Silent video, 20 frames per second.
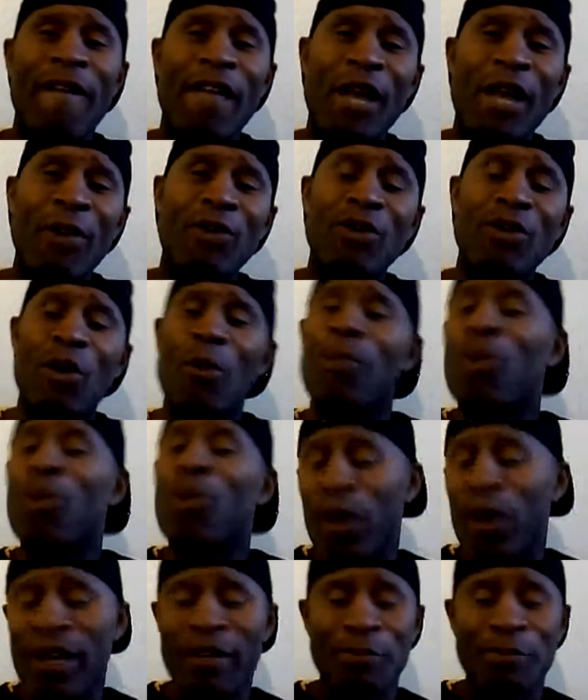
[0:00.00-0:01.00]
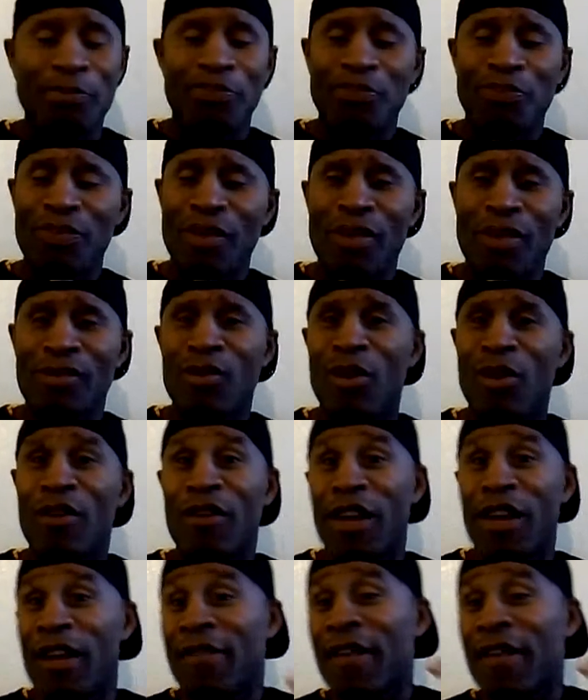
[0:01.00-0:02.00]
It was on point.
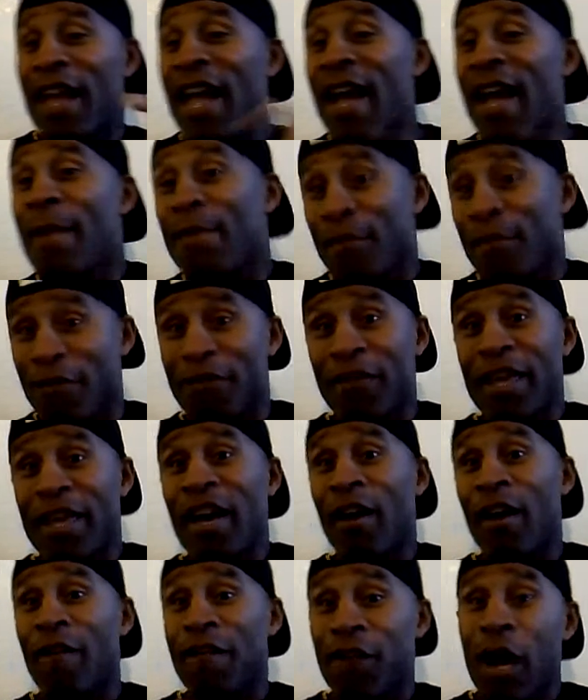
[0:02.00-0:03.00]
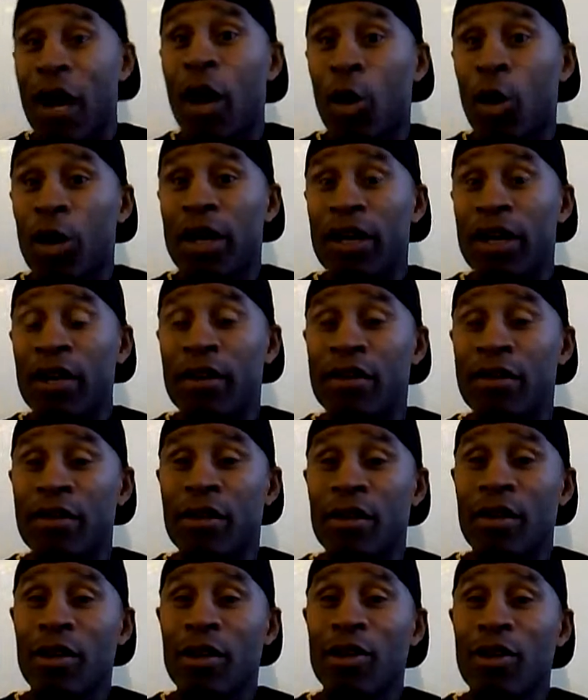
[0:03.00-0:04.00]
So if they hadn't kept following us,
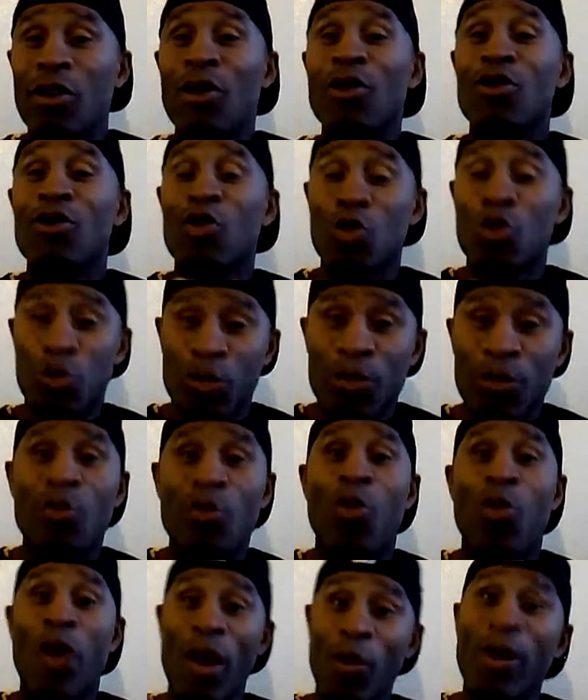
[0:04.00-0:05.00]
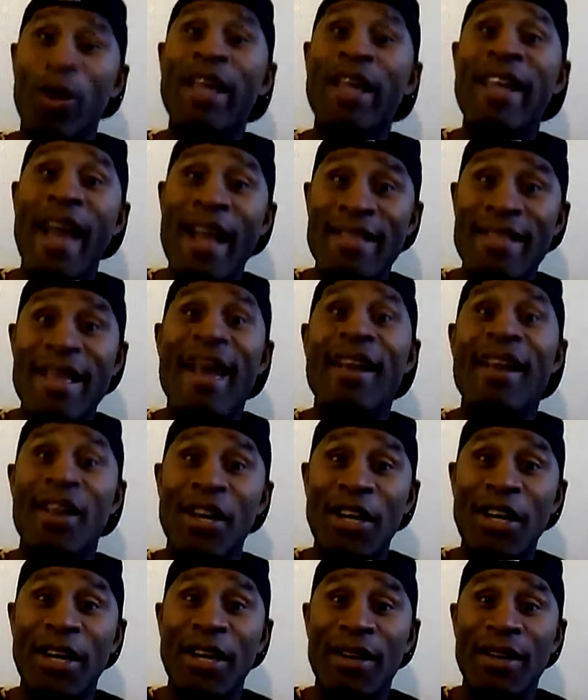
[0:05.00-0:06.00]
Ray would have got that
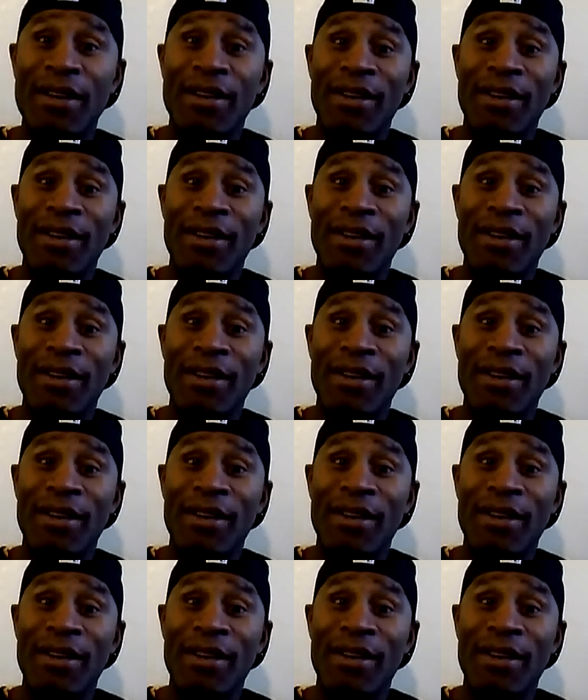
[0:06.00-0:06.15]
gun.